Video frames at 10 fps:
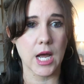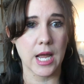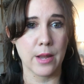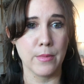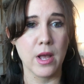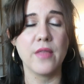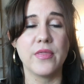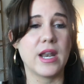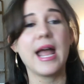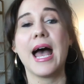time
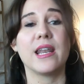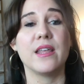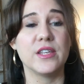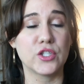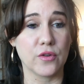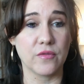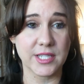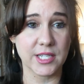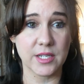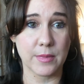that I added the
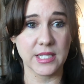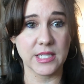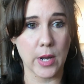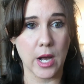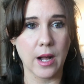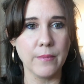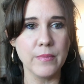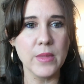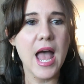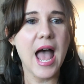service into my spa.
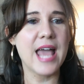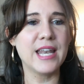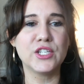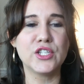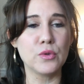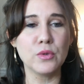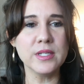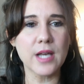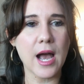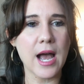And as soon
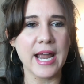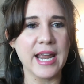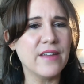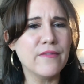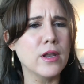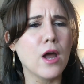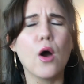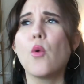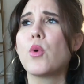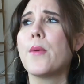as I even
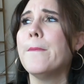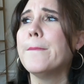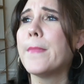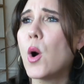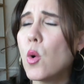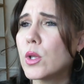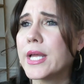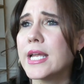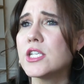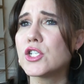
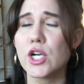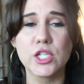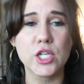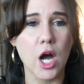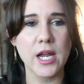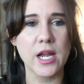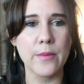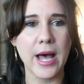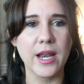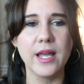remotely started talking
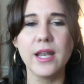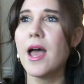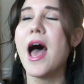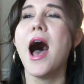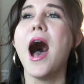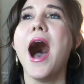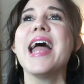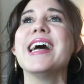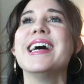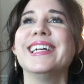about it, I
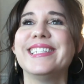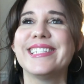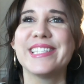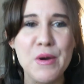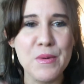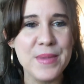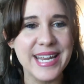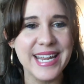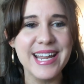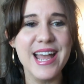had so
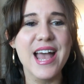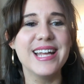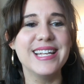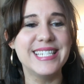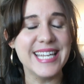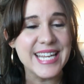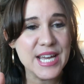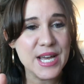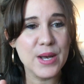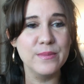many
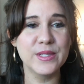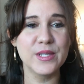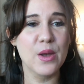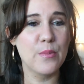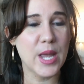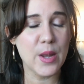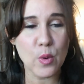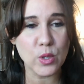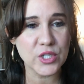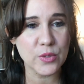DMs.
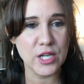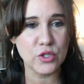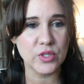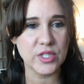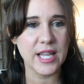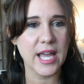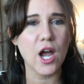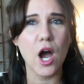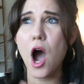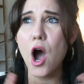People were so interested,
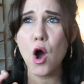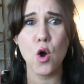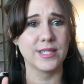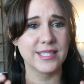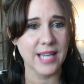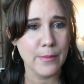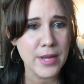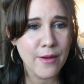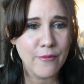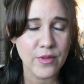like, oh, sign
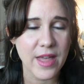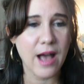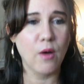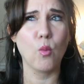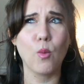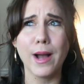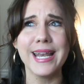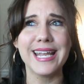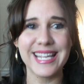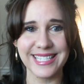me up for that.
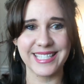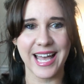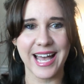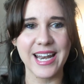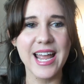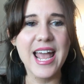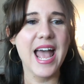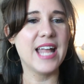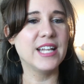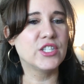What is that?
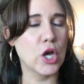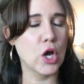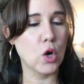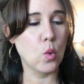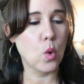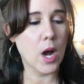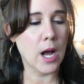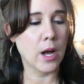And so